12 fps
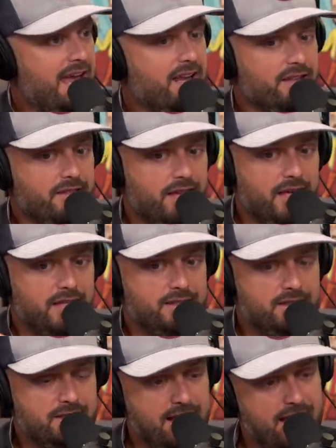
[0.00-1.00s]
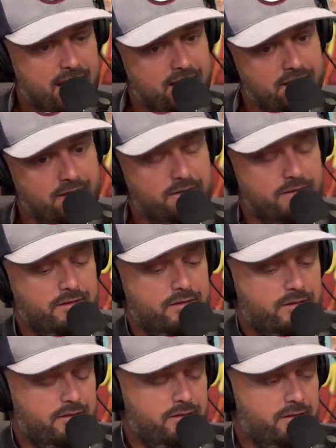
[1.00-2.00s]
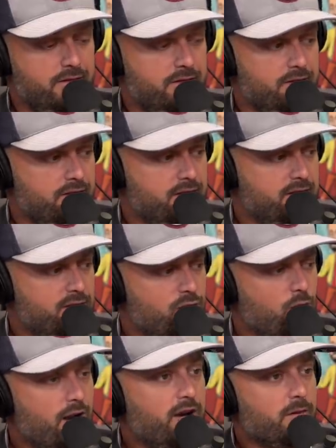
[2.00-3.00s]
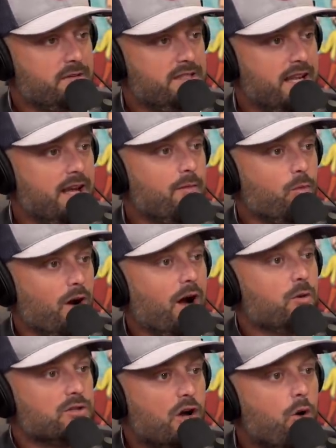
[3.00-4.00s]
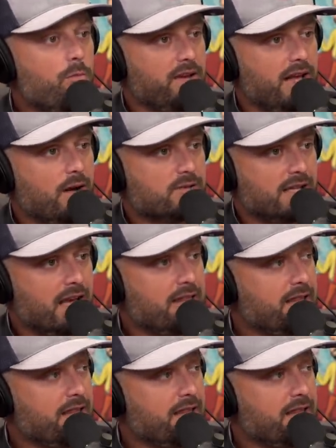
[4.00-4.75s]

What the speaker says: had a thing, they had a aquarium set up where I was hoping, I was like, I